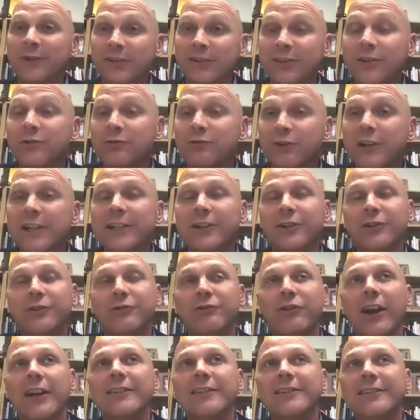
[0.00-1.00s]
we're still really
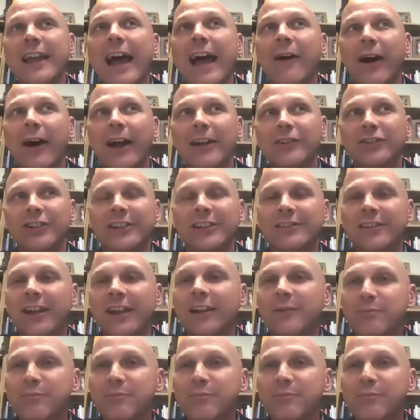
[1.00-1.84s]
good friends now, actually,